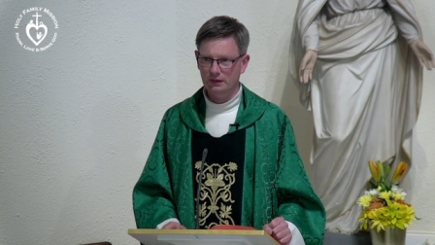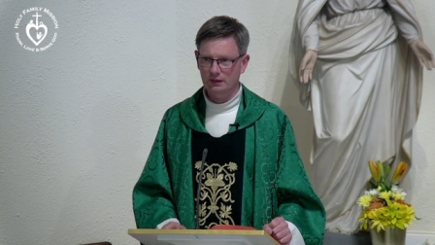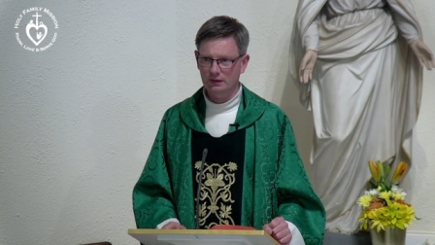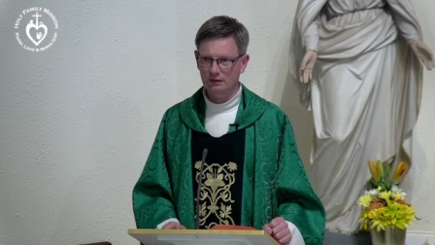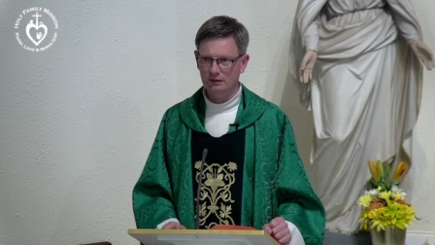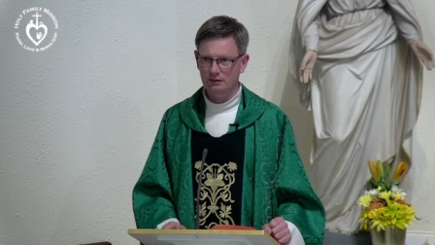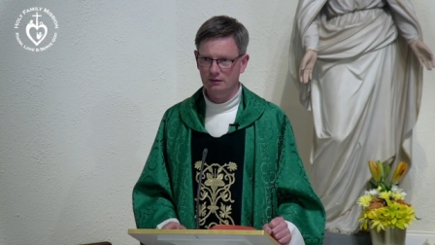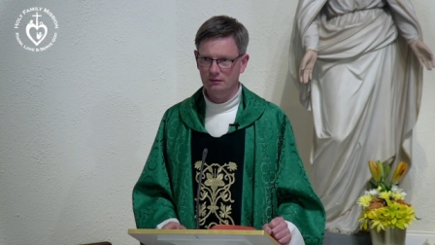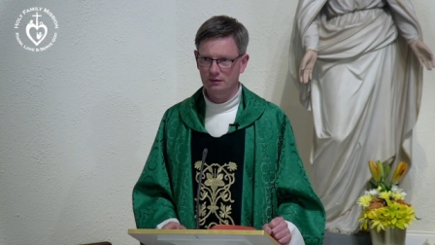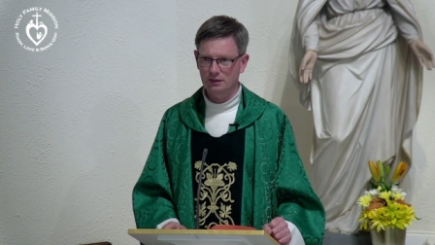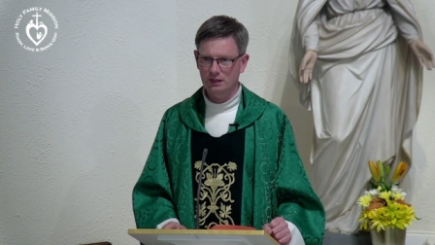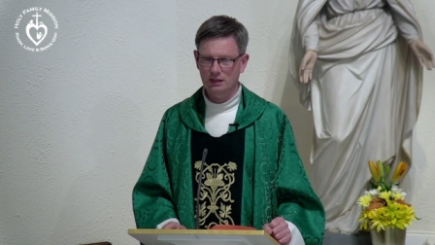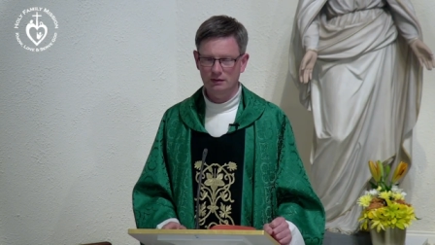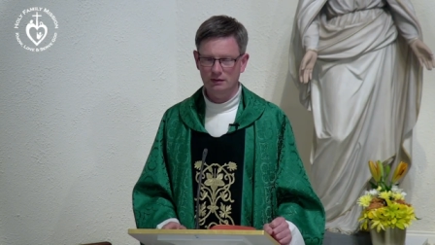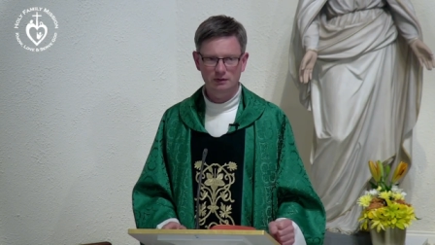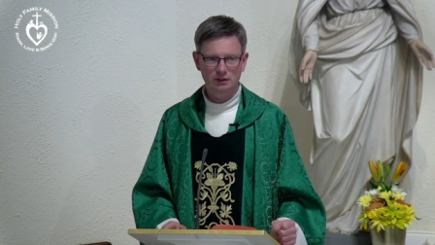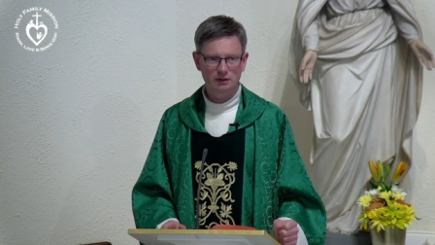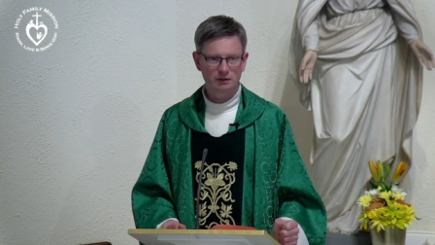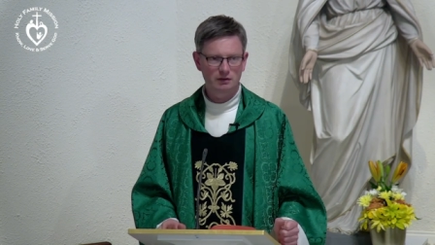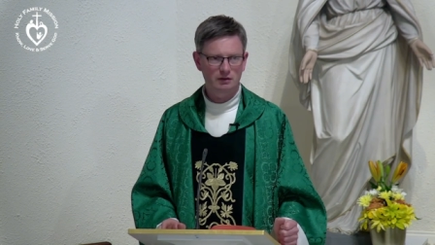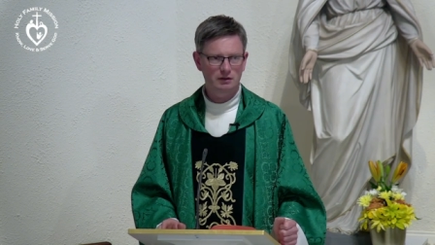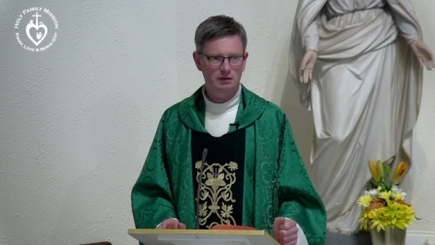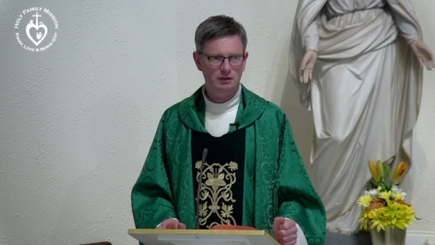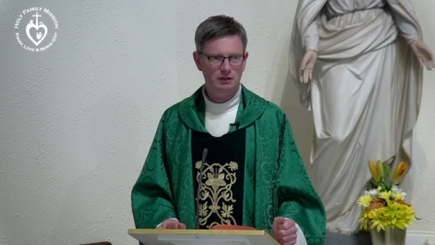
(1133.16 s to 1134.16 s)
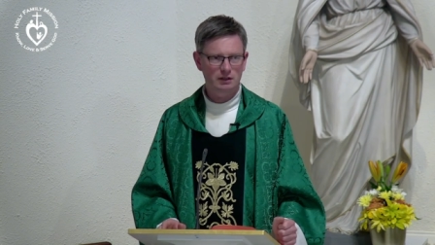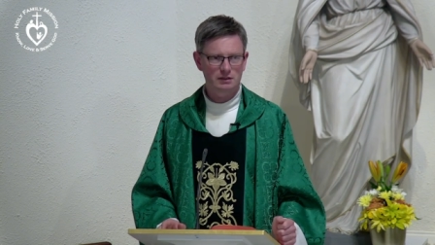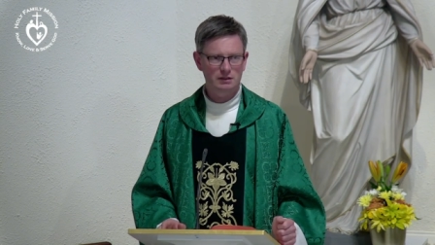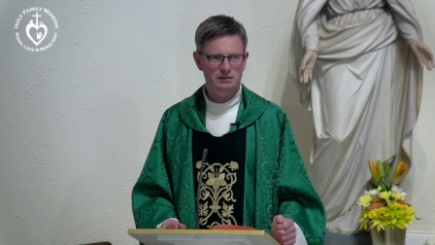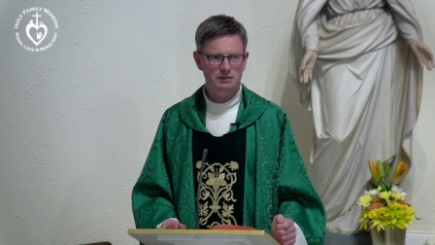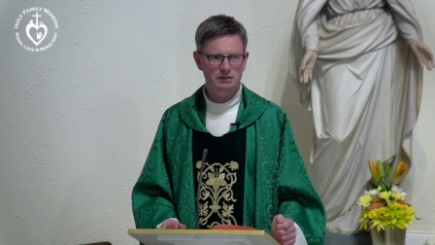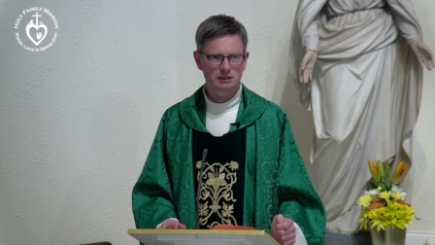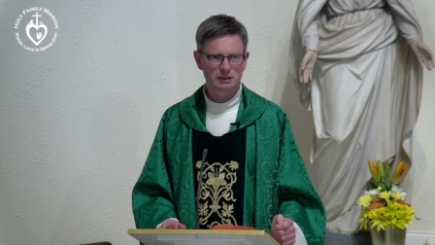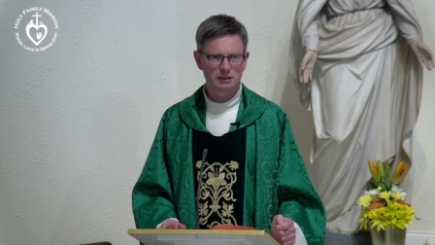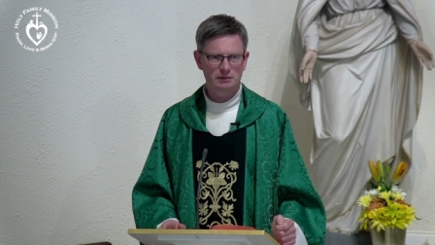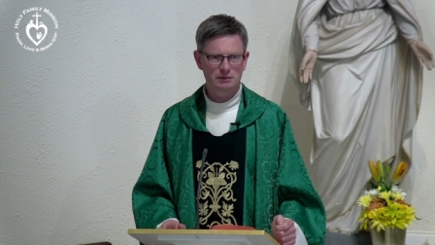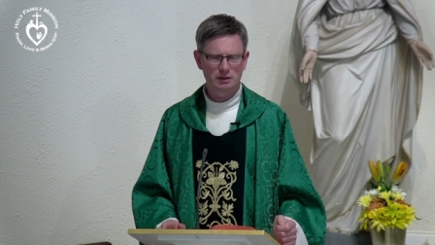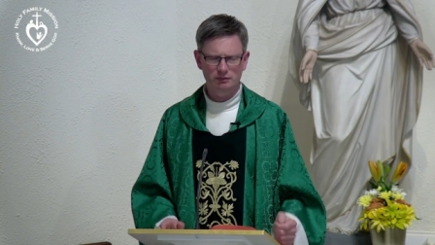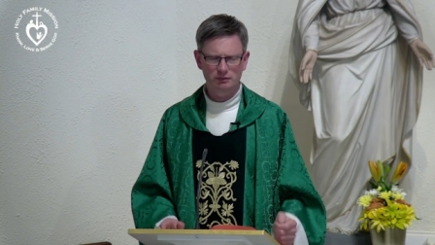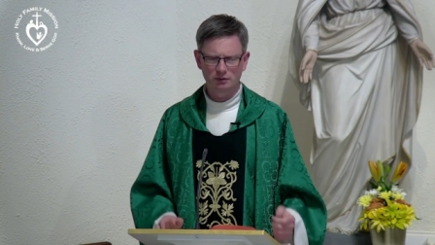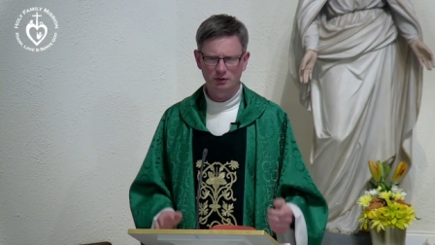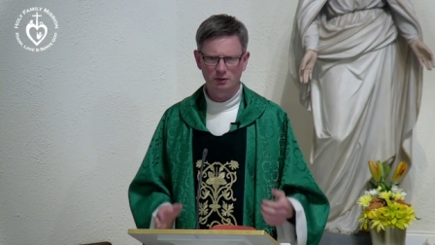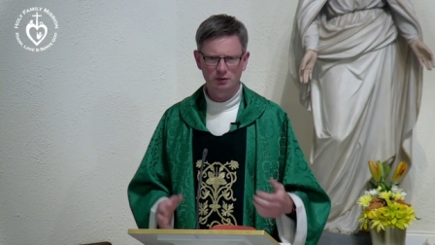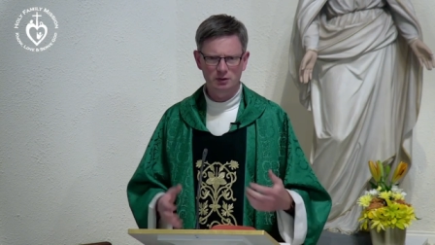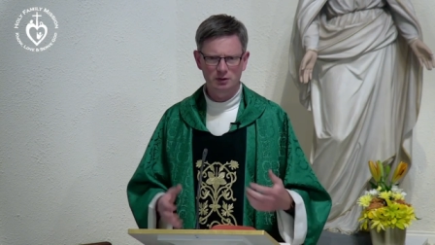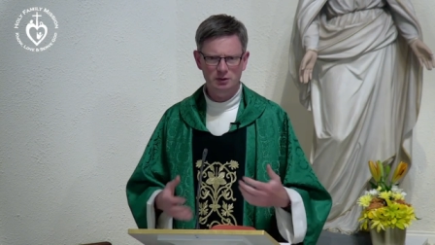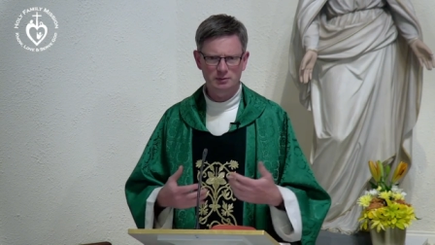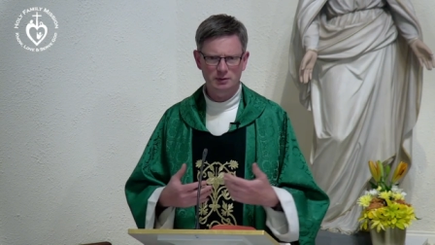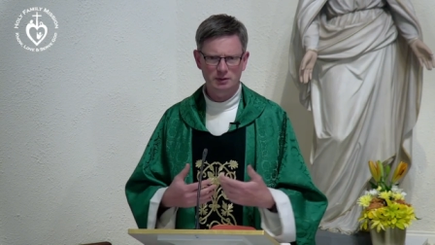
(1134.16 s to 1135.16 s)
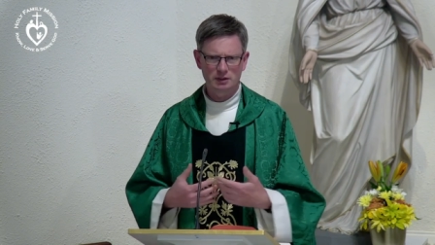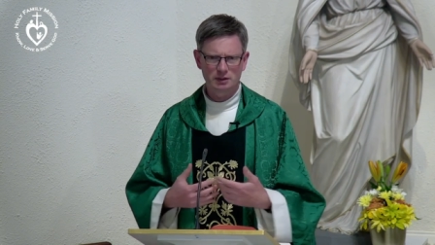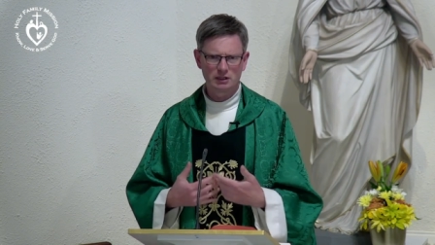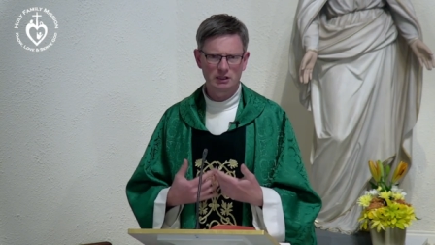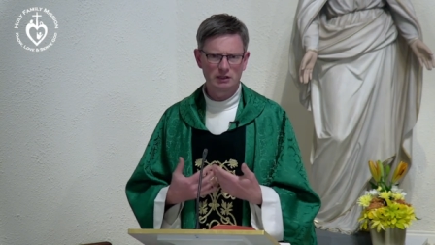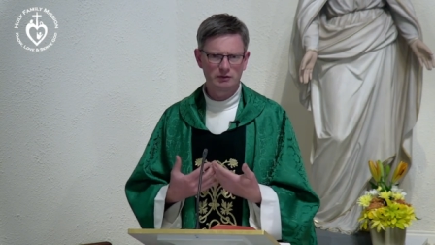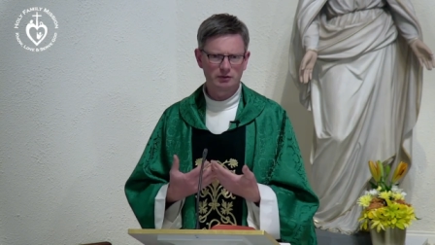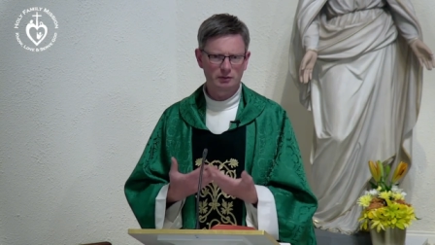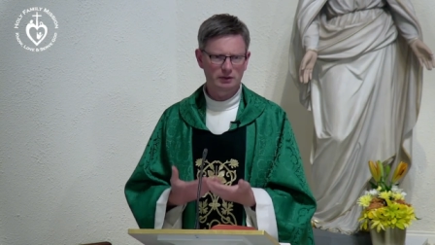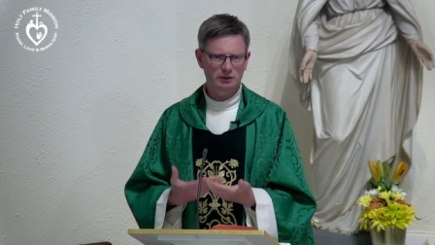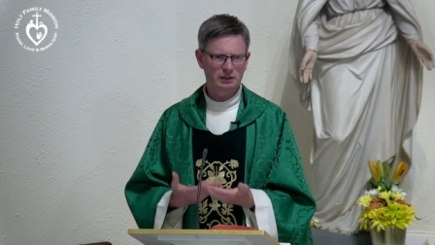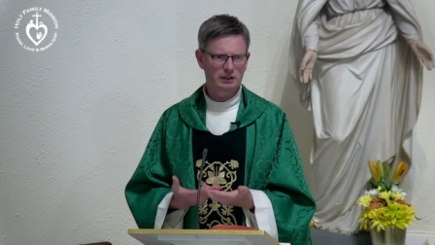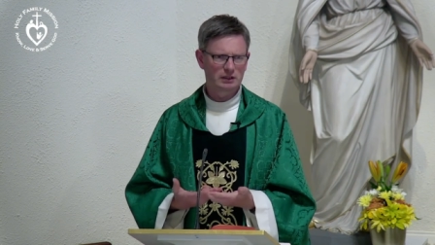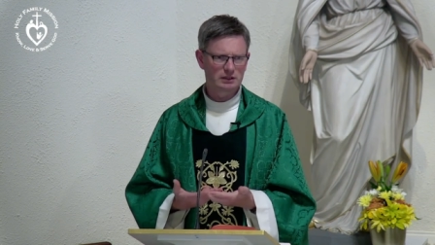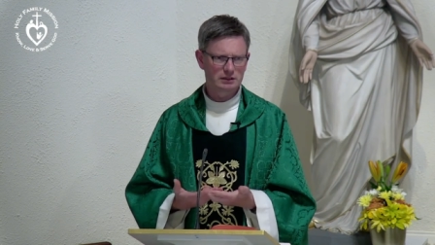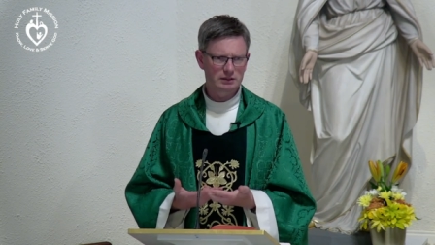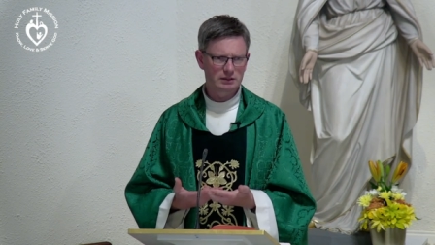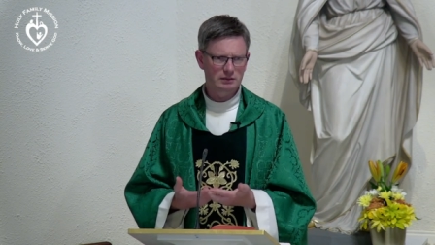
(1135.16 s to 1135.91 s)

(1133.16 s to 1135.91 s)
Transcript: We have the Lord at our side. We have the Holy Spirit living within us.